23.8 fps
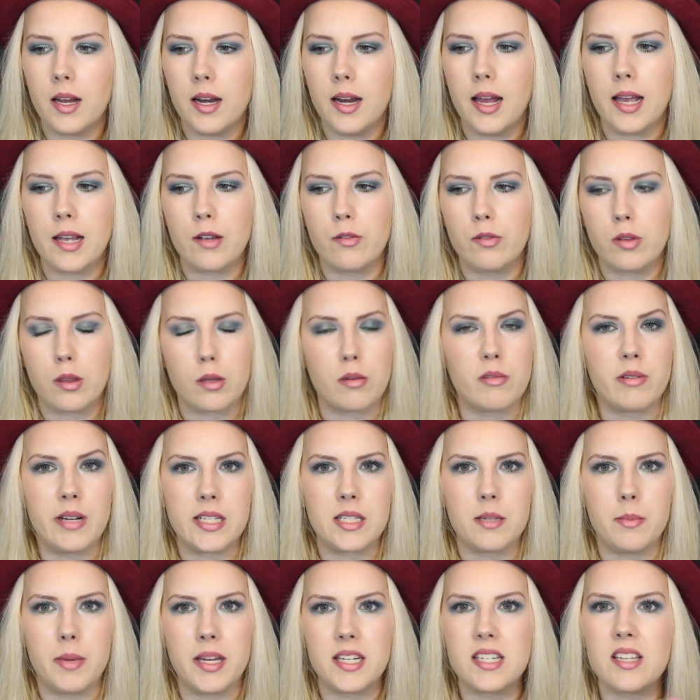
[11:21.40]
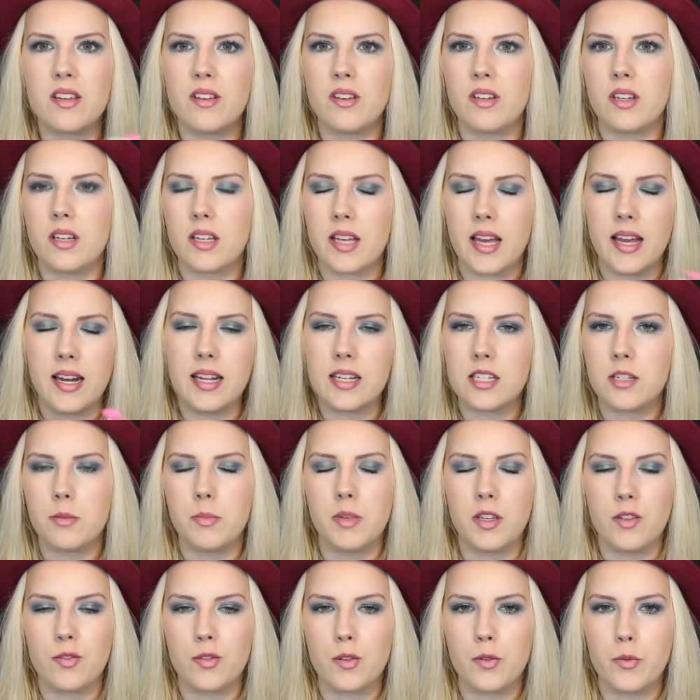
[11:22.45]
like with Grey's
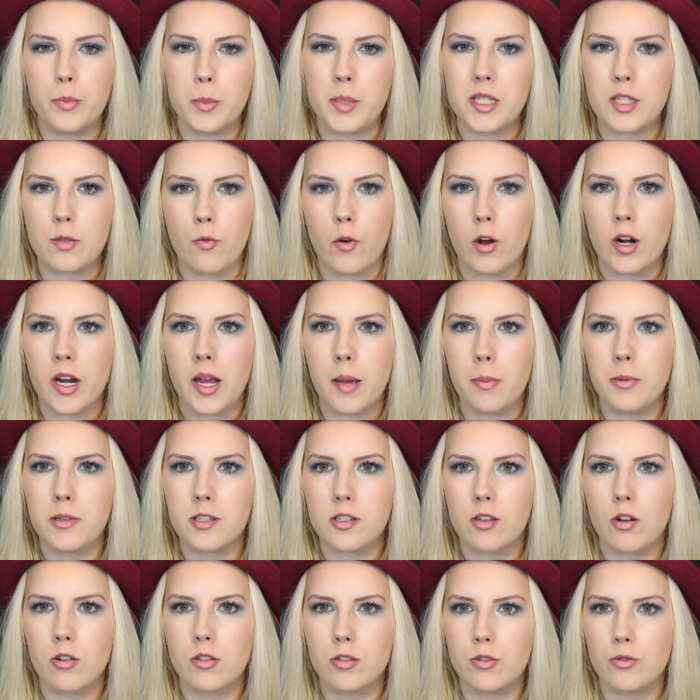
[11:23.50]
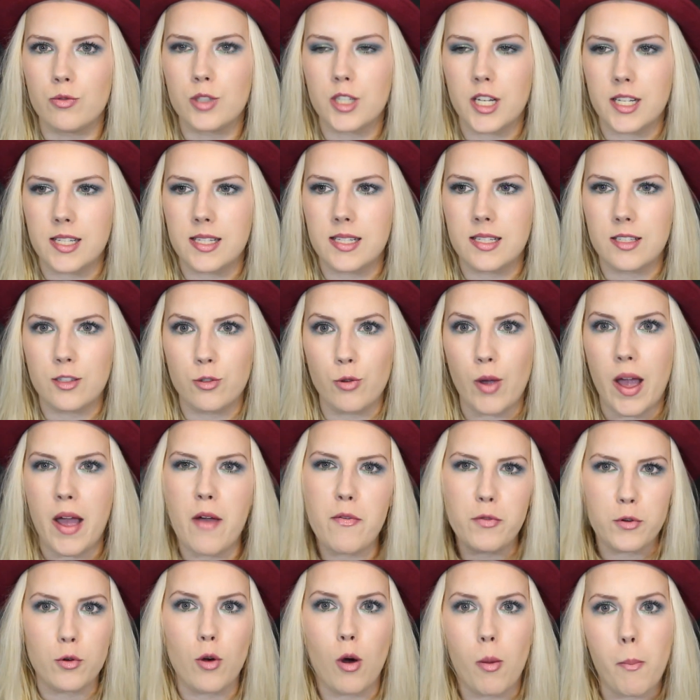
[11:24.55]
Anatomy, if you miss one episode, you
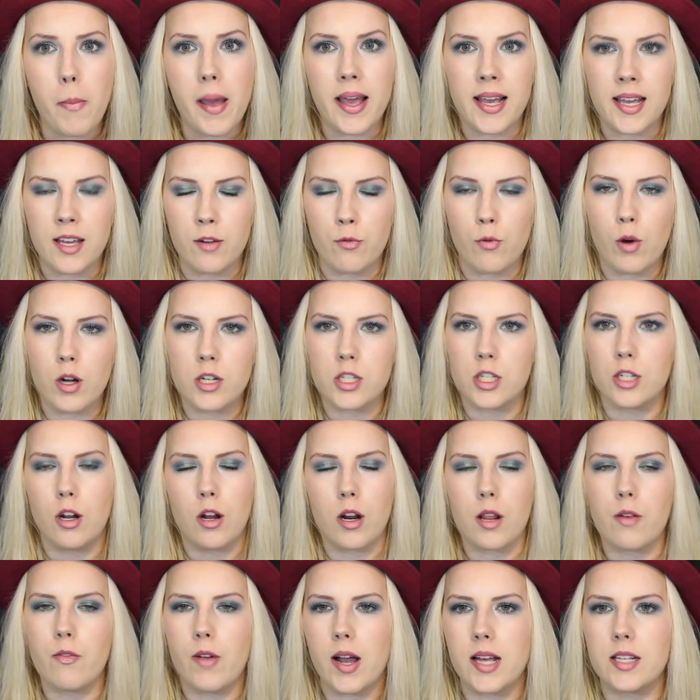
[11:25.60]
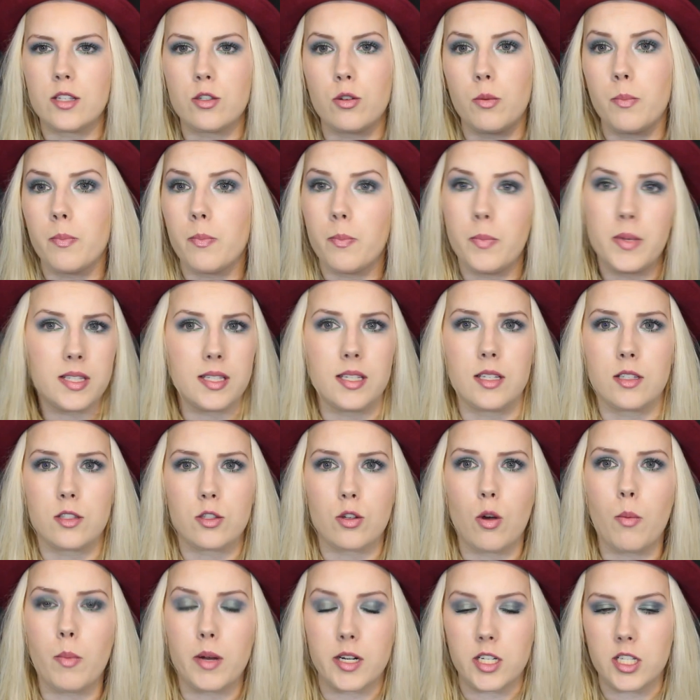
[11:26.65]
have to go back and watch it, otherwise you're missing
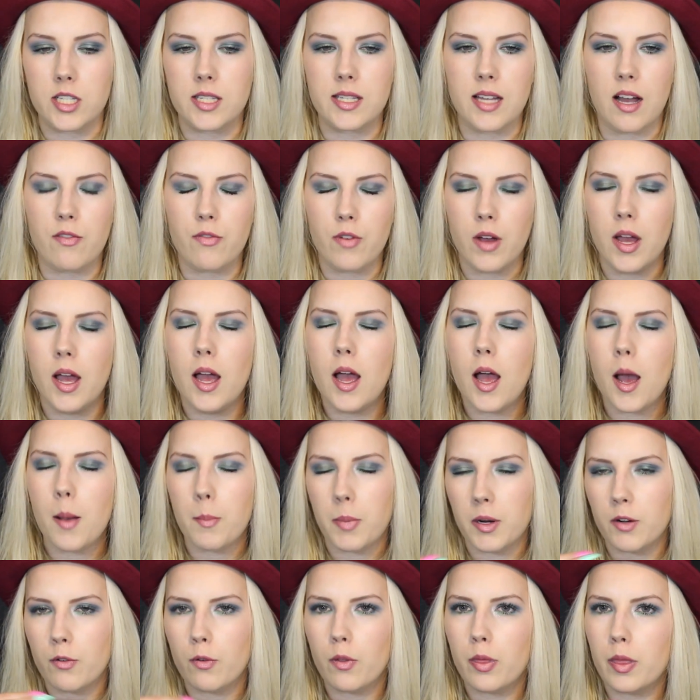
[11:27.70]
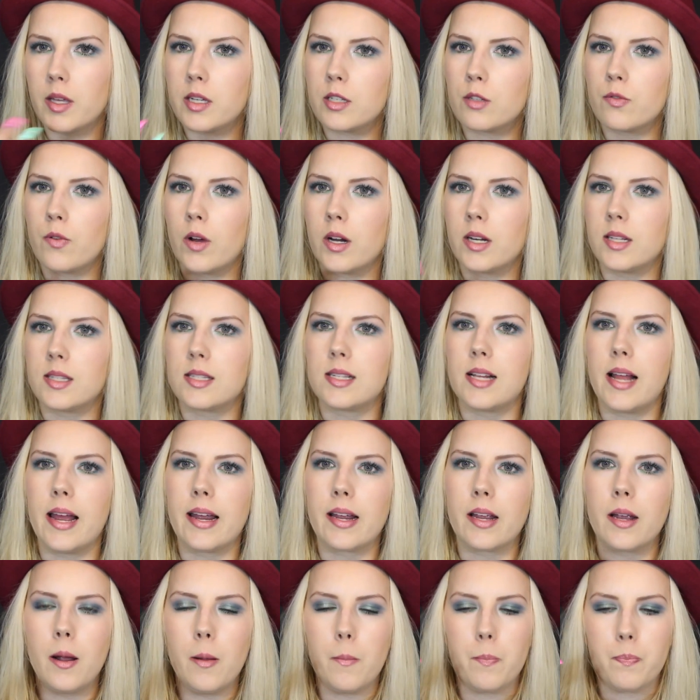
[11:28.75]
so much stuff. But with this one, it's
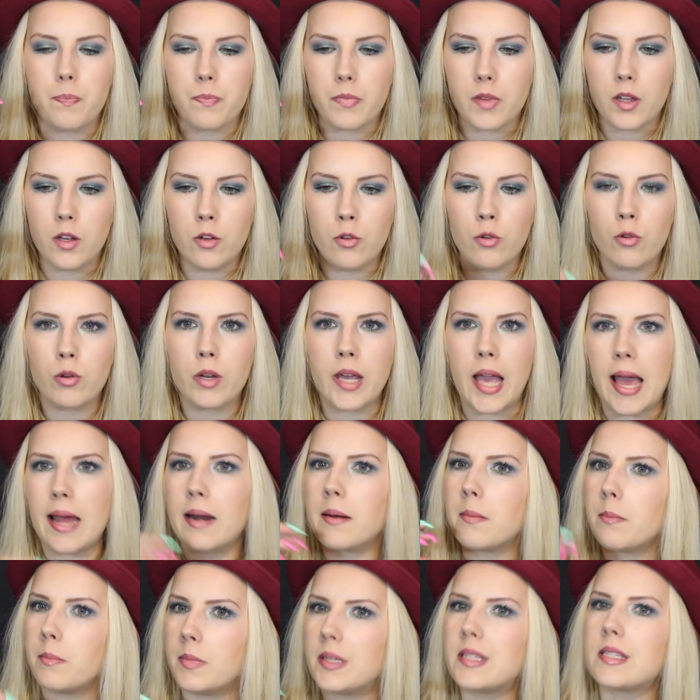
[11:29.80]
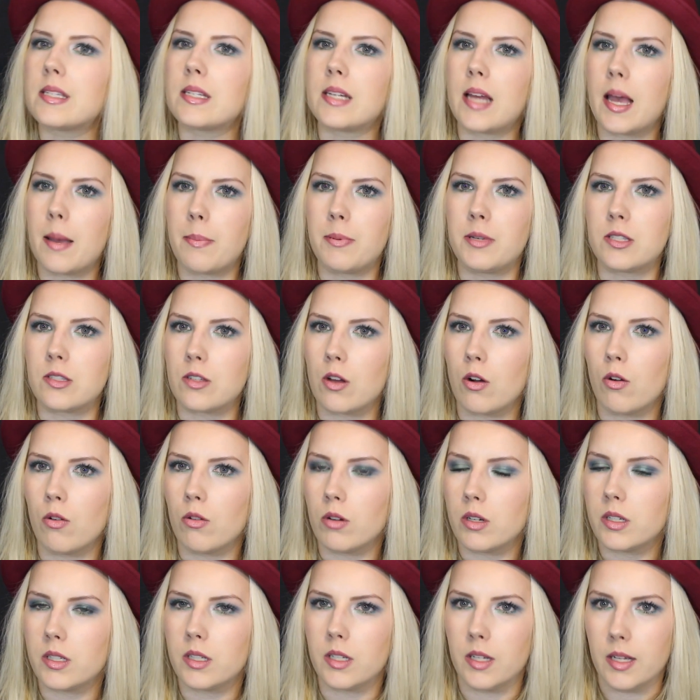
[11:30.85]
like you can miss an
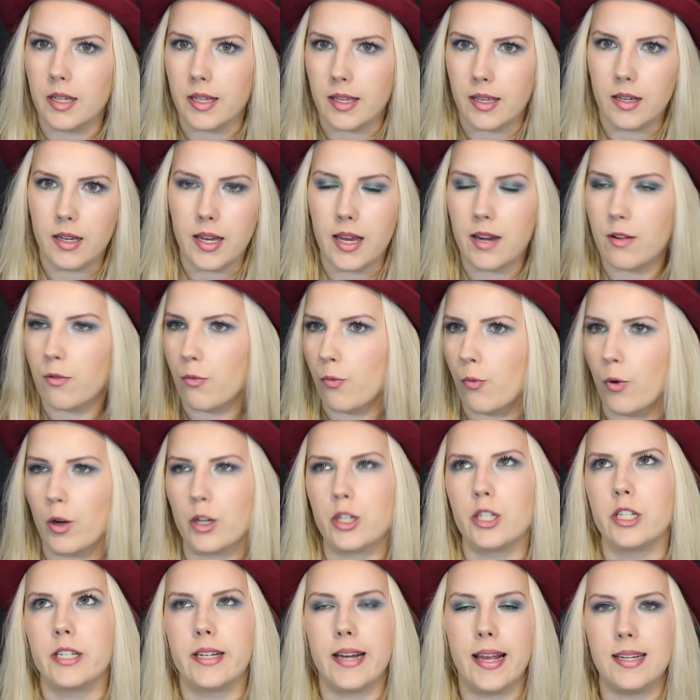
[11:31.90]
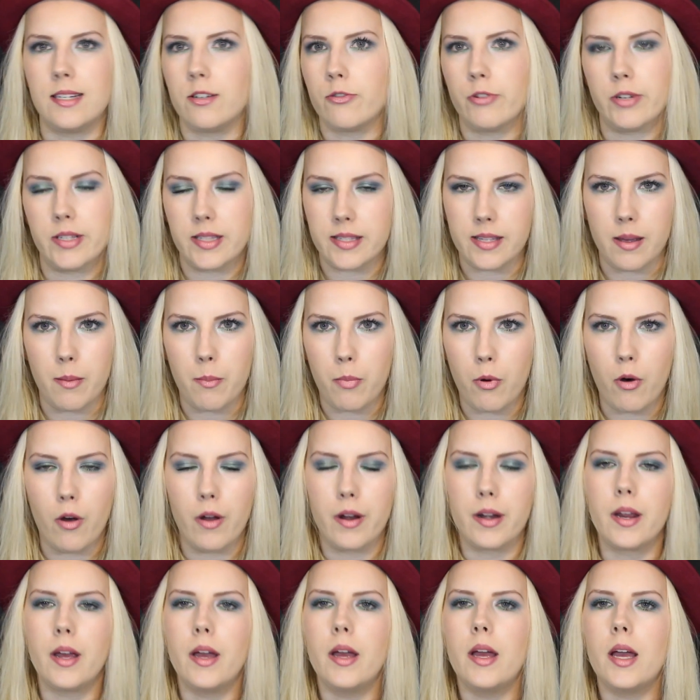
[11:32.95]
episode and watch it later at some
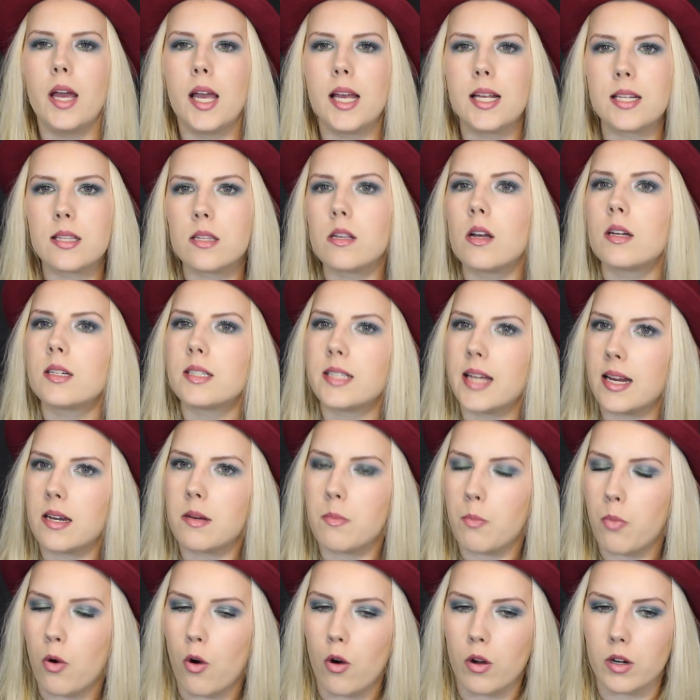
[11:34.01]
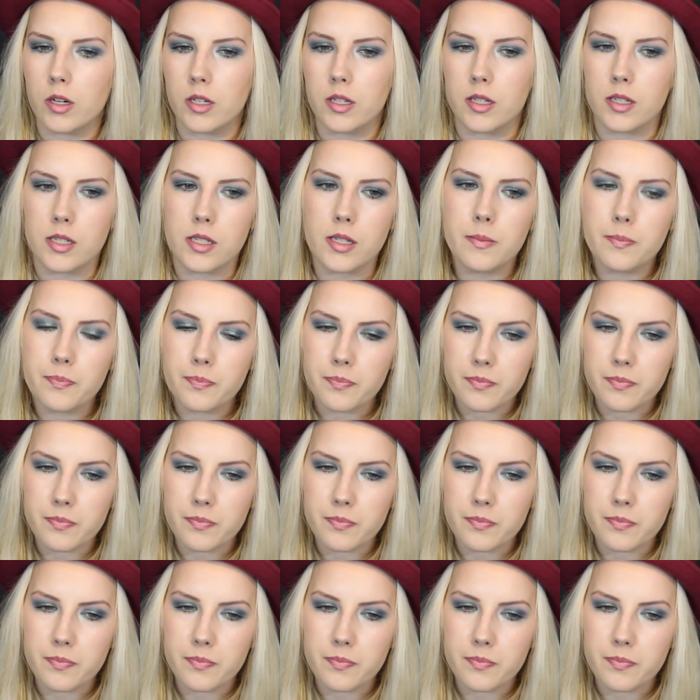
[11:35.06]
point. It's not that important.